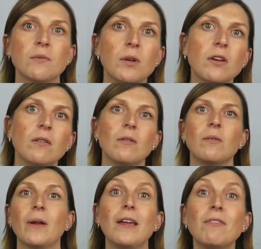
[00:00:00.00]
So we,
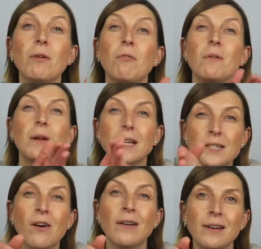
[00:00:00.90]
even though we were in like a
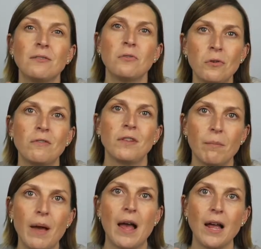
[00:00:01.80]
tiny little corner at the
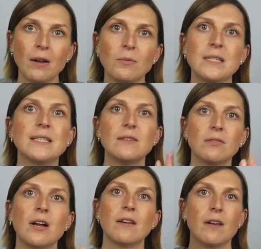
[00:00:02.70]
back, we still
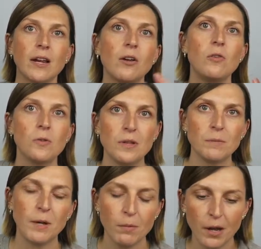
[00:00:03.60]
kind of like got all
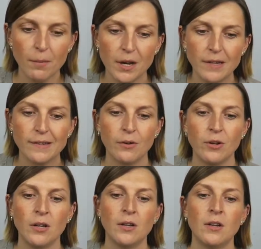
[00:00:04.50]
those people coming in. So
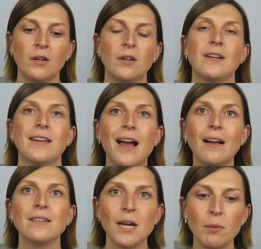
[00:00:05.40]

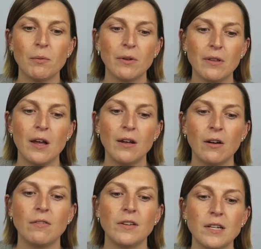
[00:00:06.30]
yeah, tell people you're there,
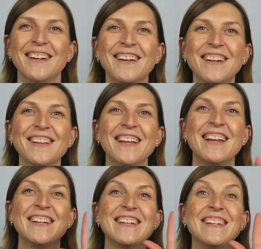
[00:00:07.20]

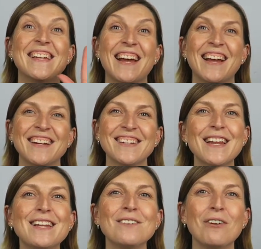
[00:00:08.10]
obviously. 6,
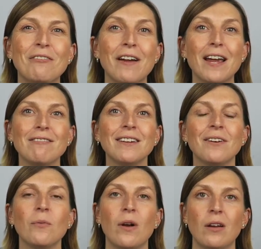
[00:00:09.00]
this is my
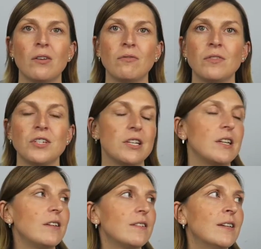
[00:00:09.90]
favourite, wear comfy
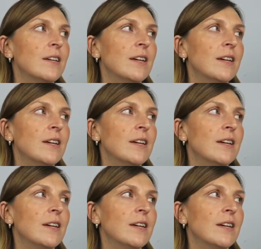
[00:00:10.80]
shoes.